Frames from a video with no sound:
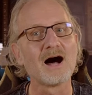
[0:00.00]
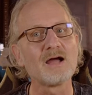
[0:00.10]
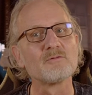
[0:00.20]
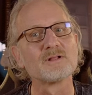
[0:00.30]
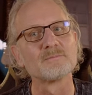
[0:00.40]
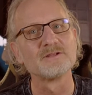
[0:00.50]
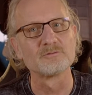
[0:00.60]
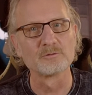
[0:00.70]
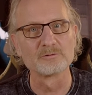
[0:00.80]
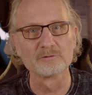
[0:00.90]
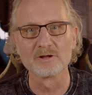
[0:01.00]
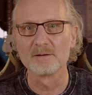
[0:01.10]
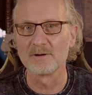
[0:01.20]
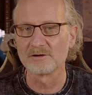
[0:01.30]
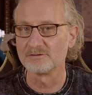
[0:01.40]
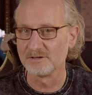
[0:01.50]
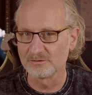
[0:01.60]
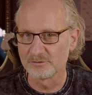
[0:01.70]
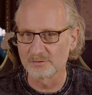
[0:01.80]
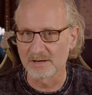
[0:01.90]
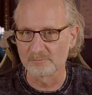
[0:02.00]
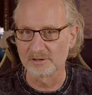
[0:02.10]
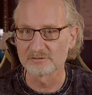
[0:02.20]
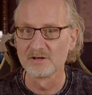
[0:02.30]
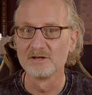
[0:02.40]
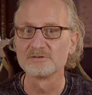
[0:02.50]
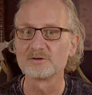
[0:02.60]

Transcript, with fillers: I will be truthful about these two cameras